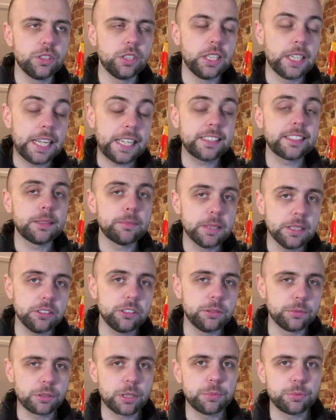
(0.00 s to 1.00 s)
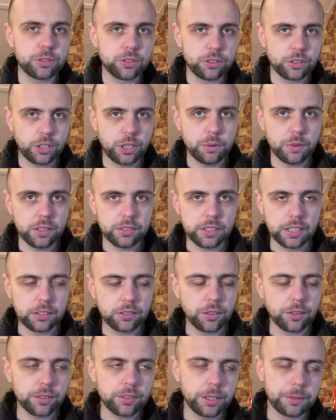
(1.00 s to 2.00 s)
an XML subscription to
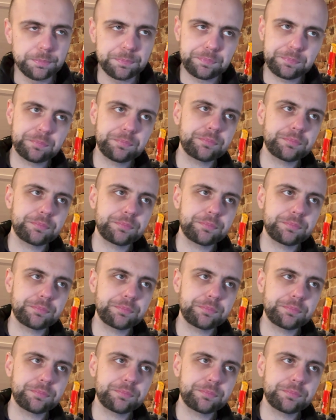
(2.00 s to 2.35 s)
QRZ.com.